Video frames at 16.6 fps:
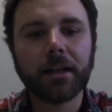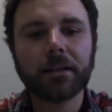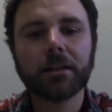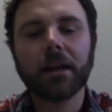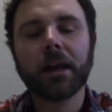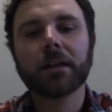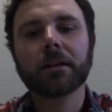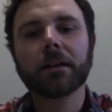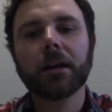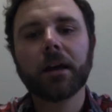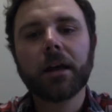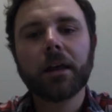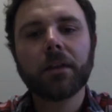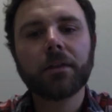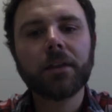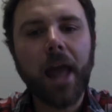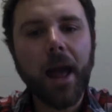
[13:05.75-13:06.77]
And
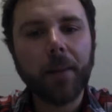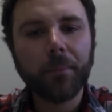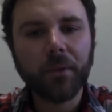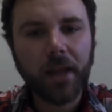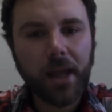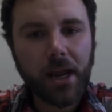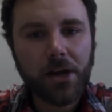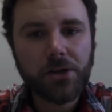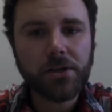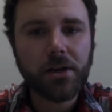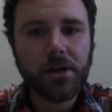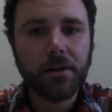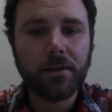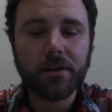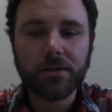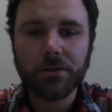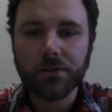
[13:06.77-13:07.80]
the application of
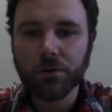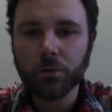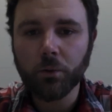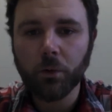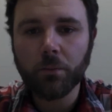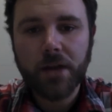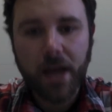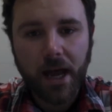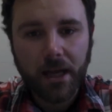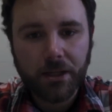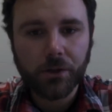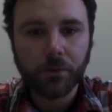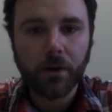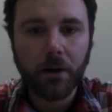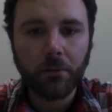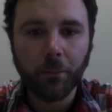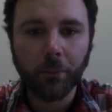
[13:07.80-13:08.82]
this is you will be asked to
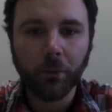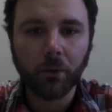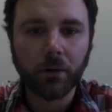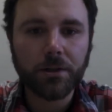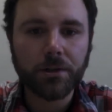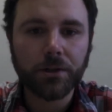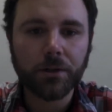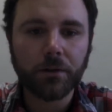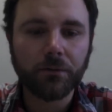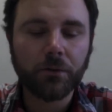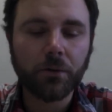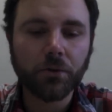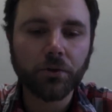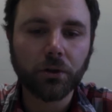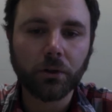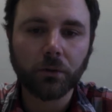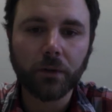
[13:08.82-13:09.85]
write reports in your
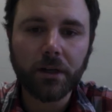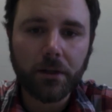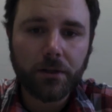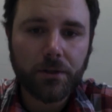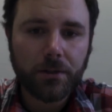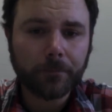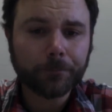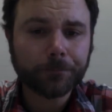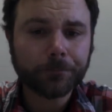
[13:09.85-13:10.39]
future careers,